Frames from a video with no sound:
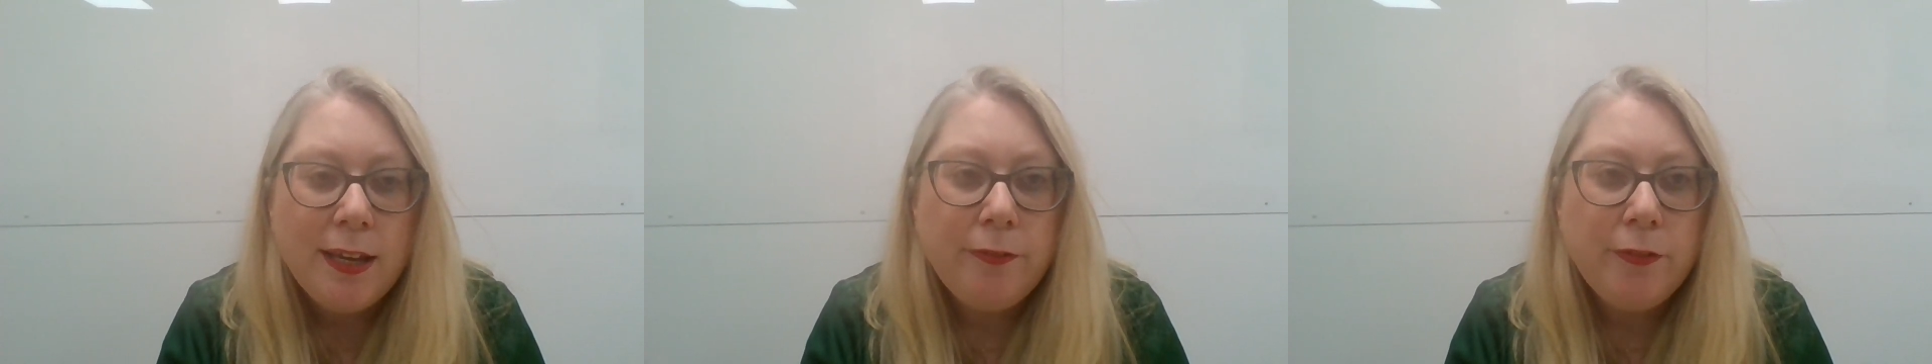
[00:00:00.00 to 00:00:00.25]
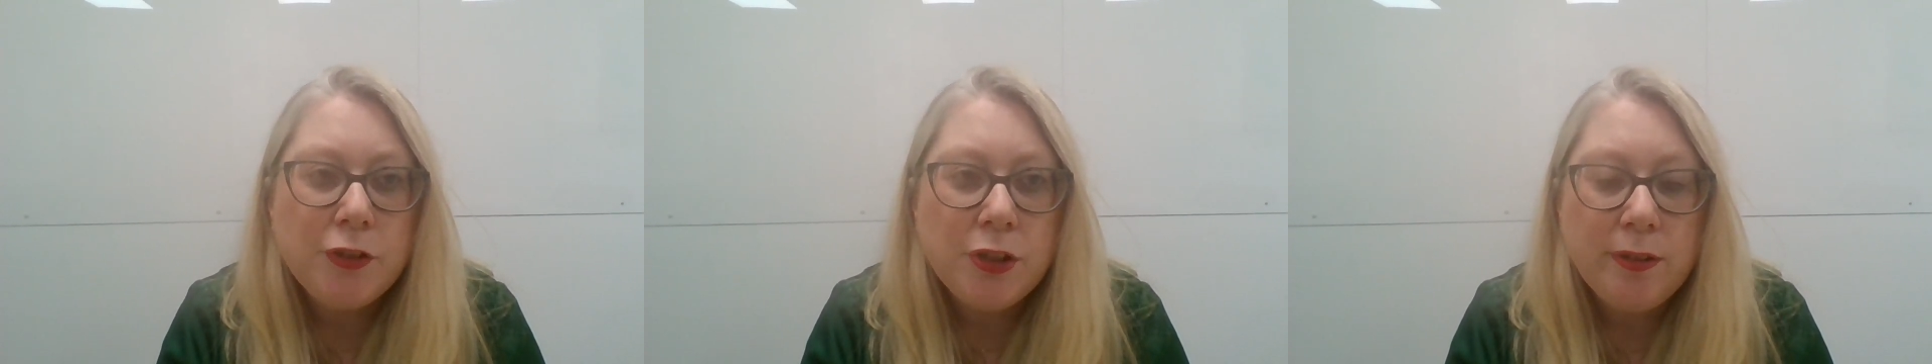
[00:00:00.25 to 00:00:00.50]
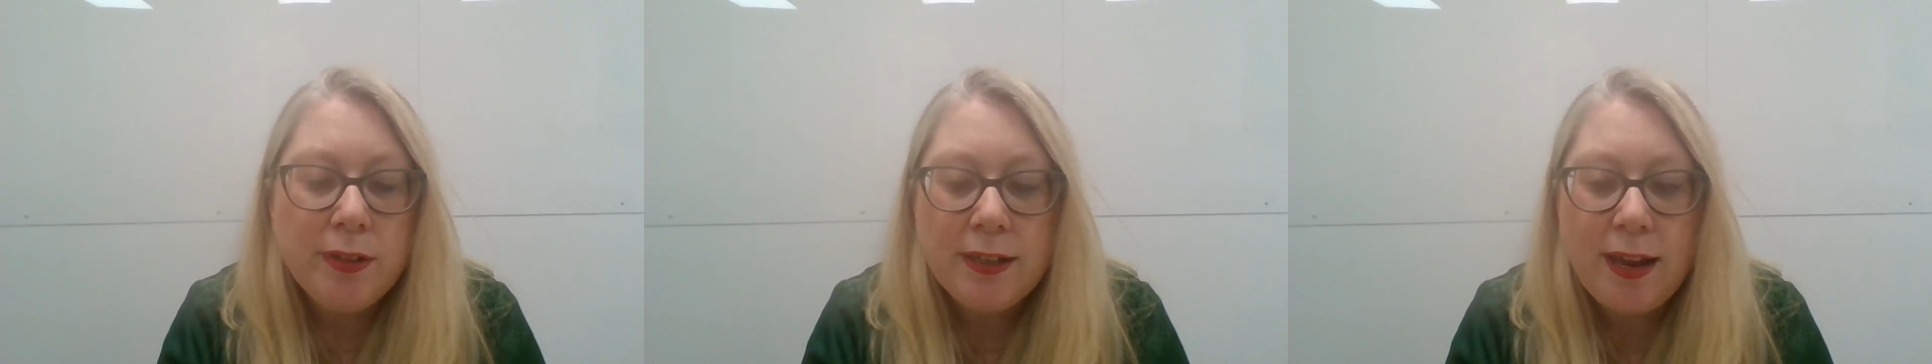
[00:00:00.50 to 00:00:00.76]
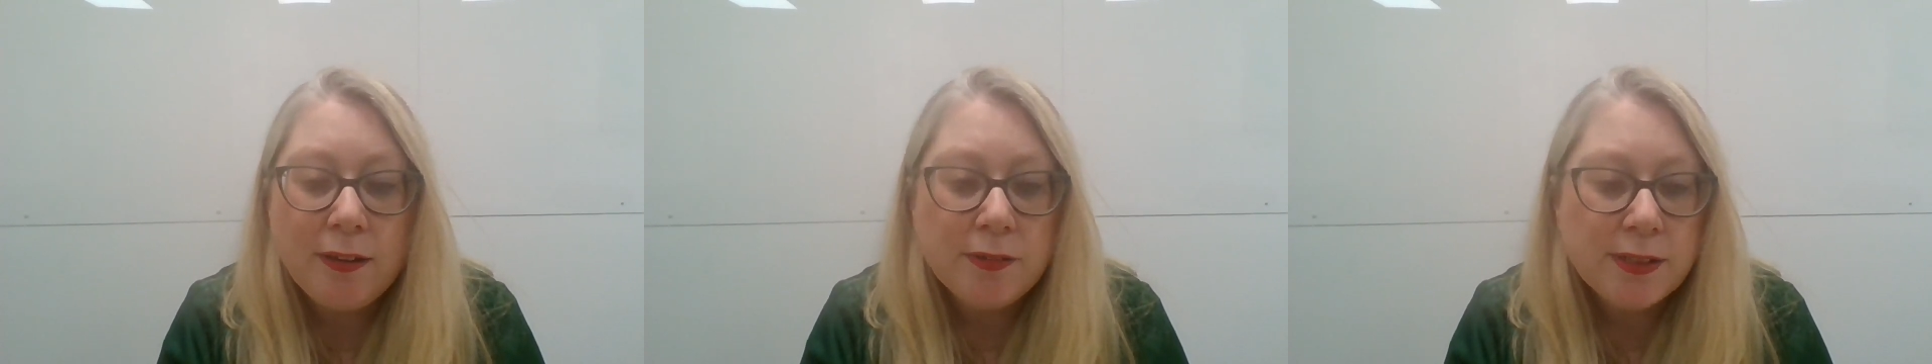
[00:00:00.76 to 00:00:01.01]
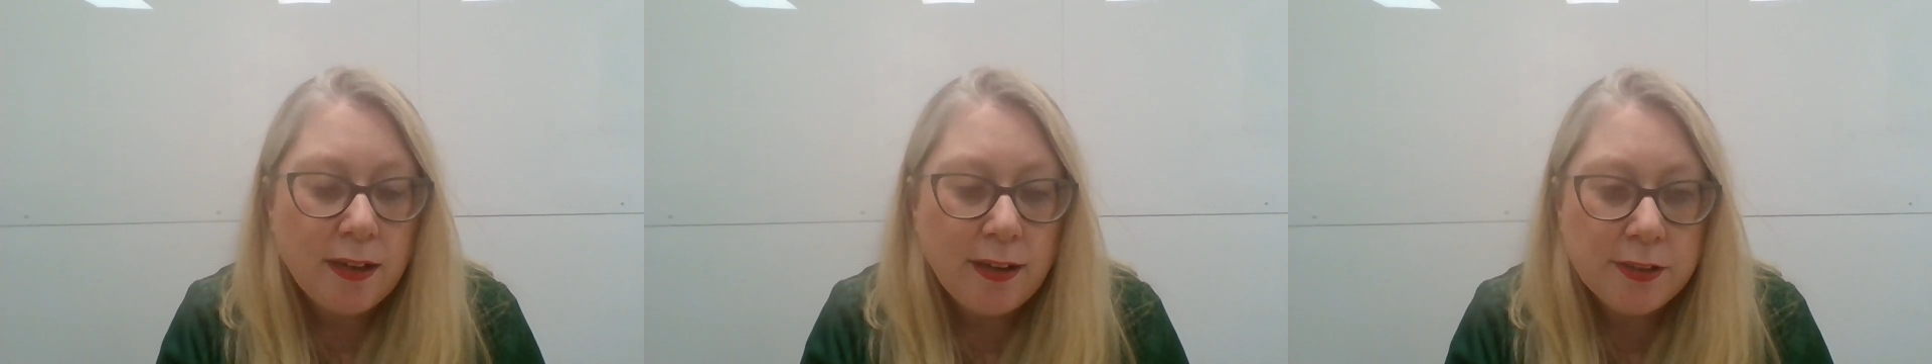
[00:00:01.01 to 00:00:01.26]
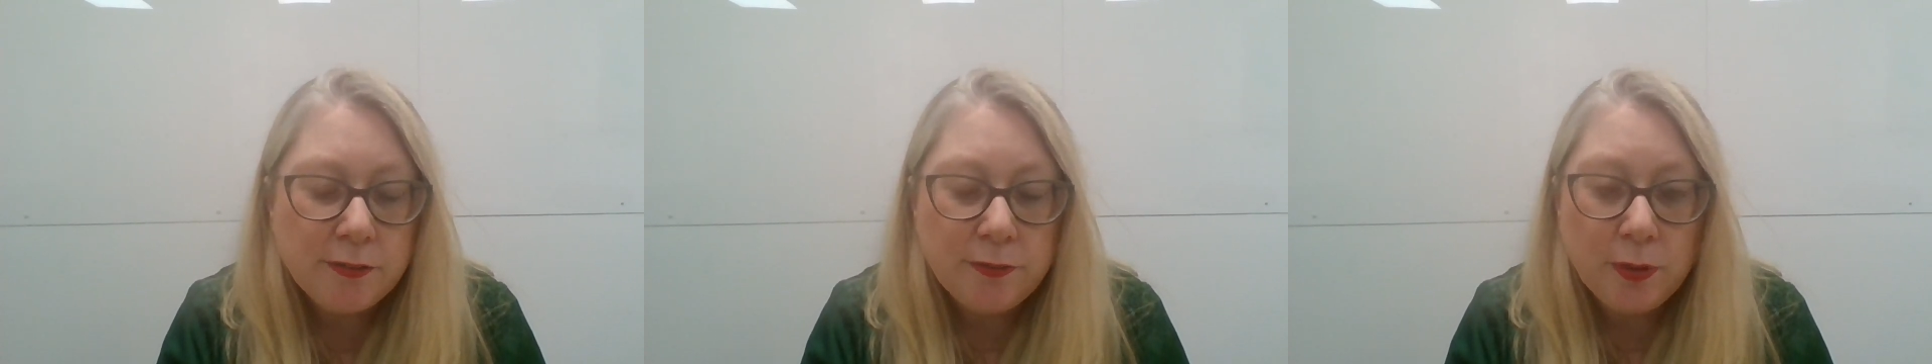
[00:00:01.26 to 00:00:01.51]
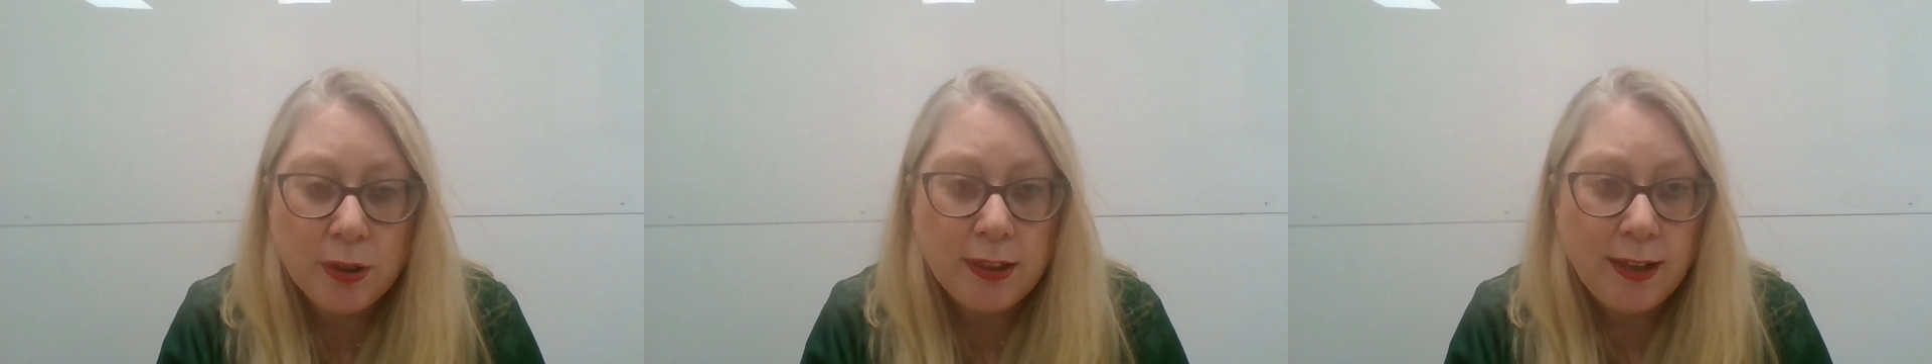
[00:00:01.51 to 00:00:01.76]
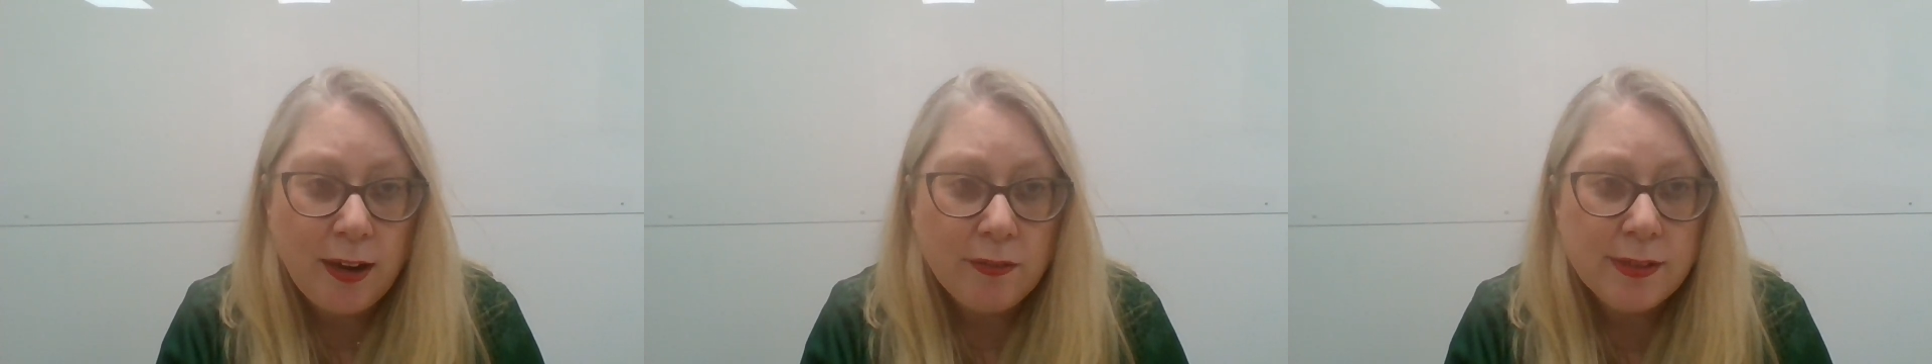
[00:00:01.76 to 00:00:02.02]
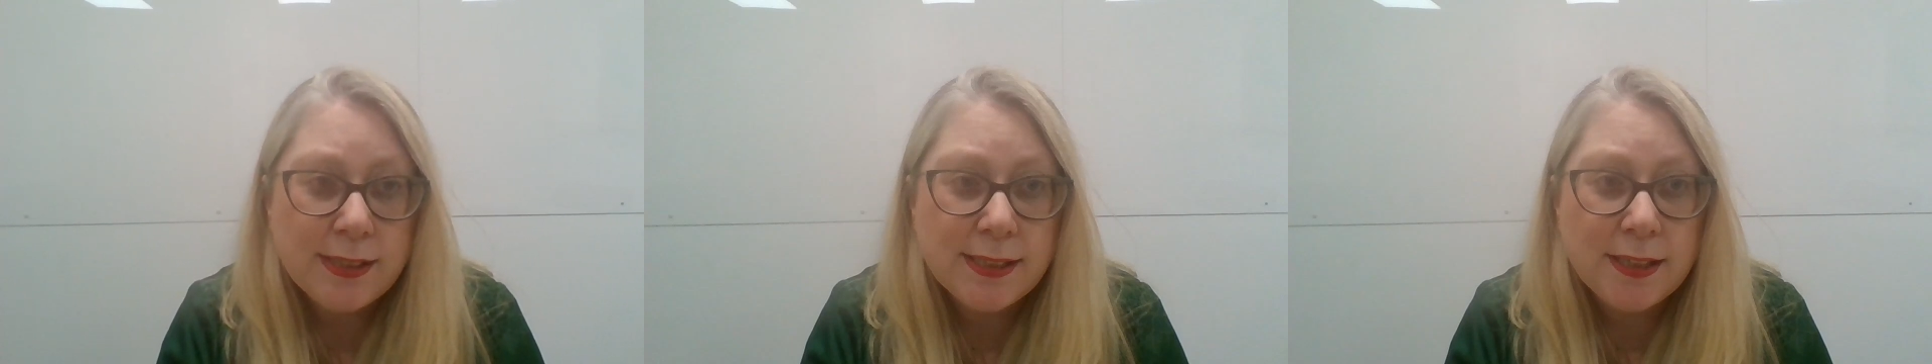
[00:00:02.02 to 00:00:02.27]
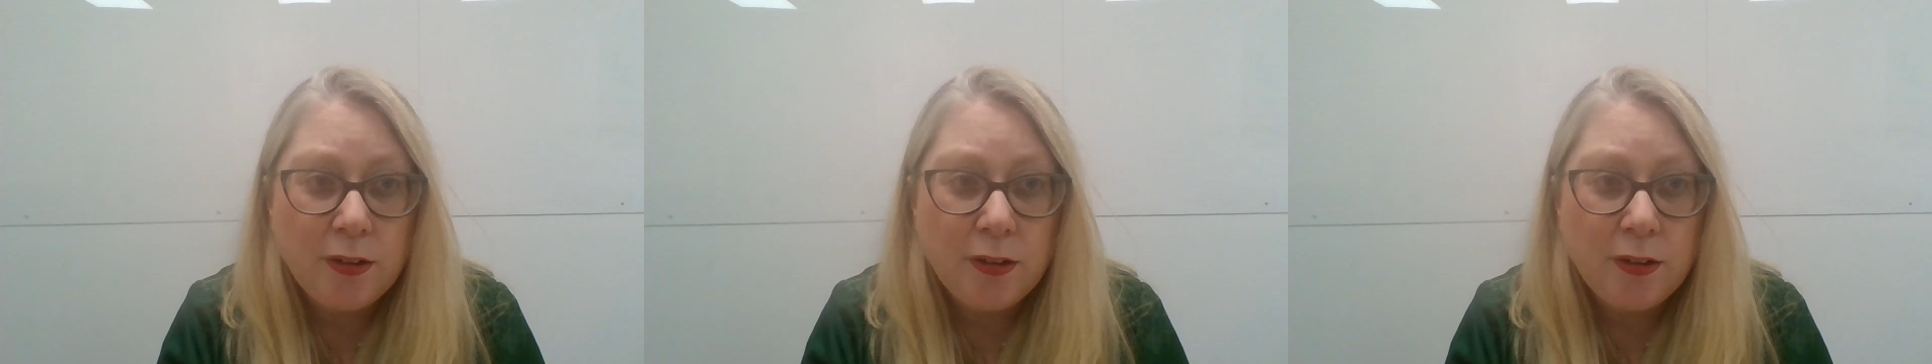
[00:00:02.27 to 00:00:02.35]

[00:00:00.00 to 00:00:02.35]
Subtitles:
If you're doing it outside of working hours,